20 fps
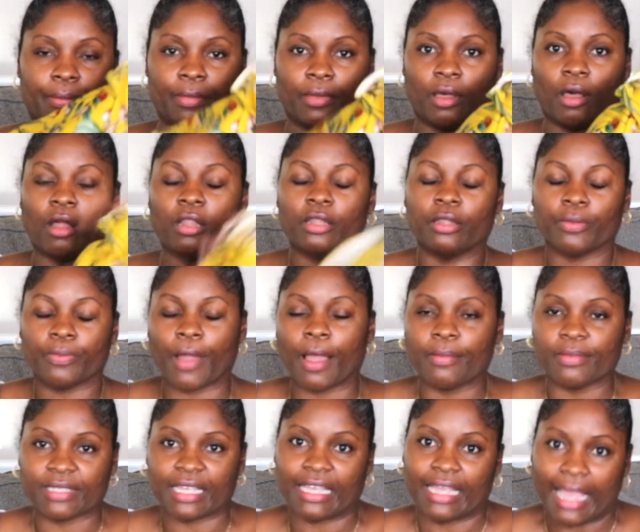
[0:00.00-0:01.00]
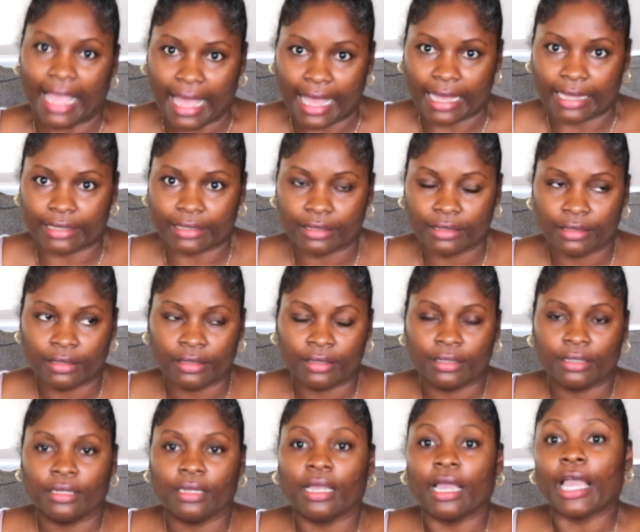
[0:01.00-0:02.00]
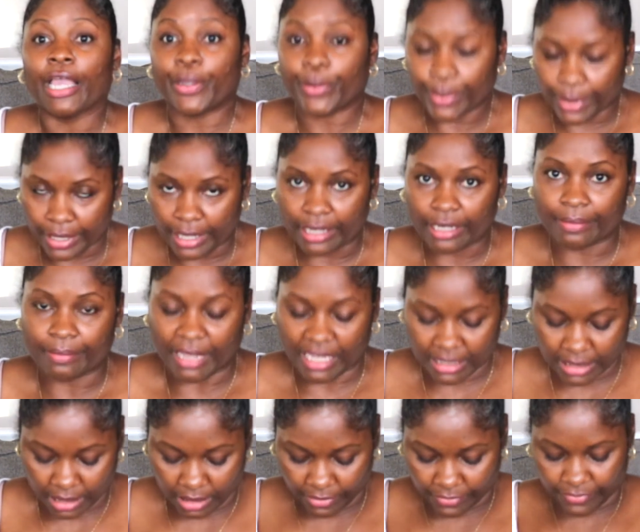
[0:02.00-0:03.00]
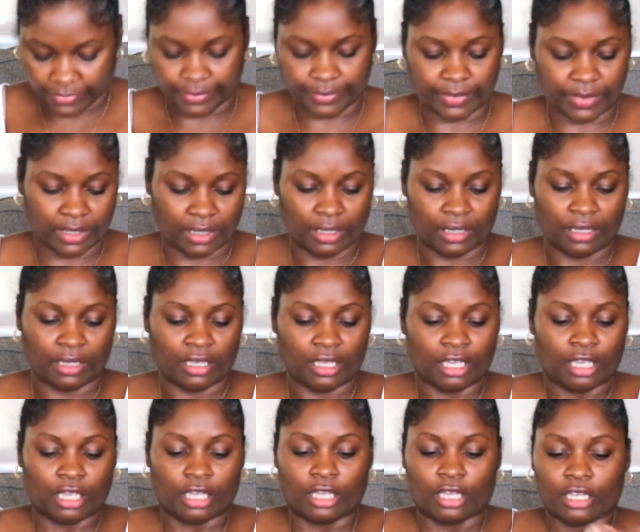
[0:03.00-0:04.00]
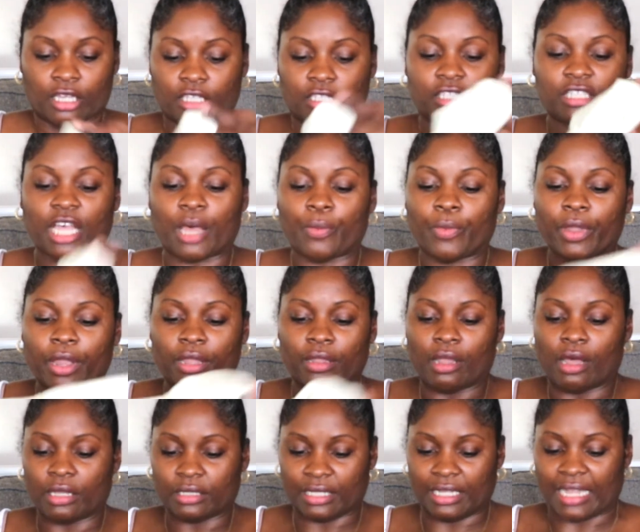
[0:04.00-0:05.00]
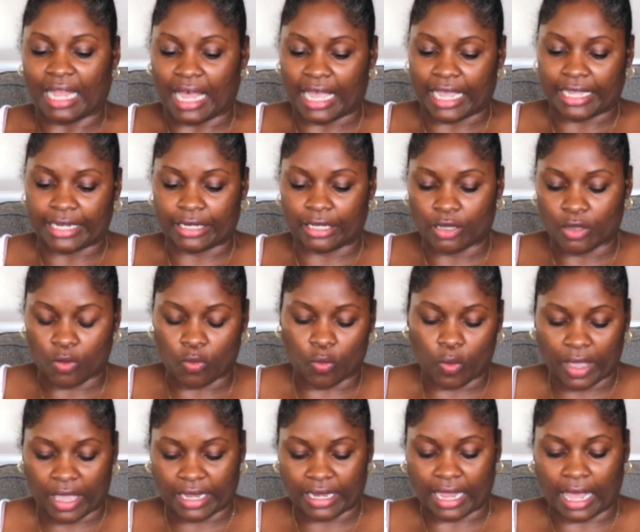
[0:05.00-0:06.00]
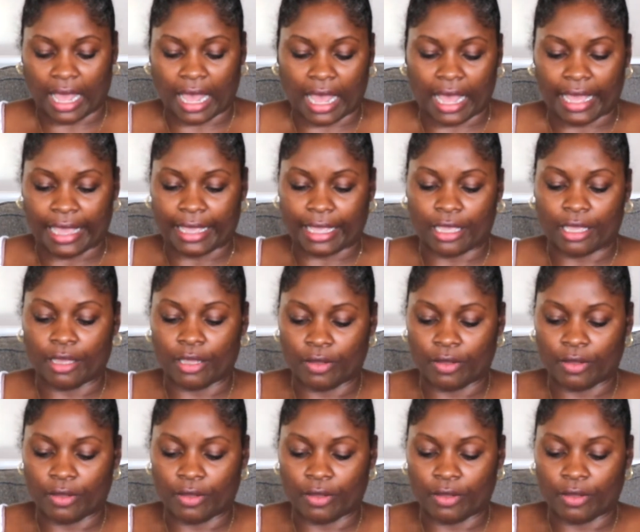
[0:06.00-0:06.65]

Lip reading: all of the problems I had, I created myself. Somewhere along the line, when I